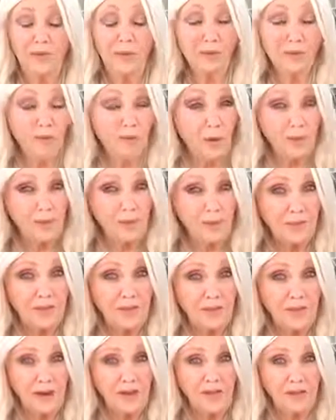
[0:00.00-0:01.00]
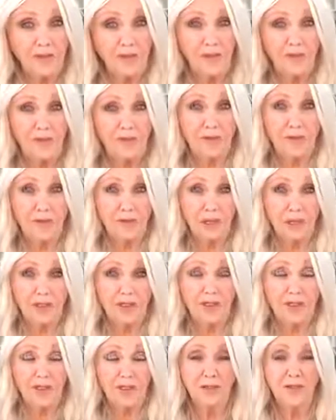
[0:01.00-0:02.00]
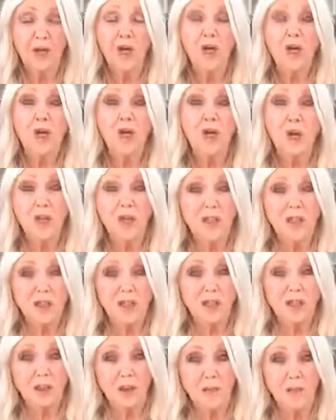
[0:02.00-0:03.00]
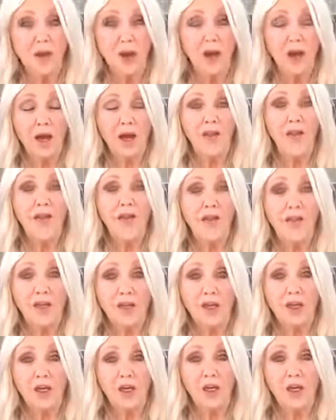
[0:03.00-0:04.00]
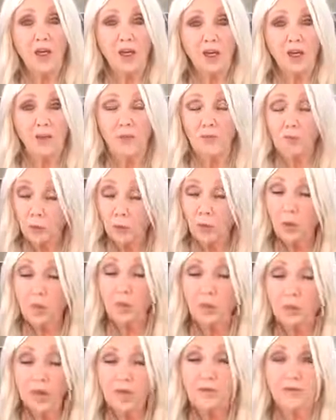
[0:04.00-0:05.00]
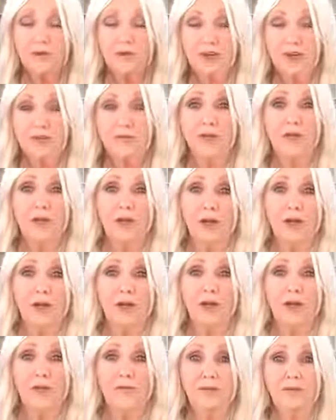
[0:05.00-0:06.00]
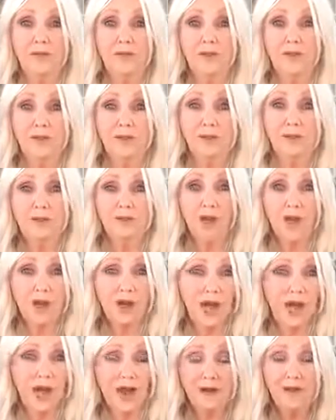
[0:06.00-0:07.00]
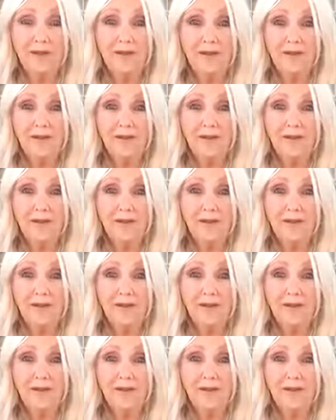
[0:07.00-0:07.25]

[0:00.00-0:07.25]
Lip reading: From the perspective of the person, which is the mind and the ego, we'll be afraid of dying, okay?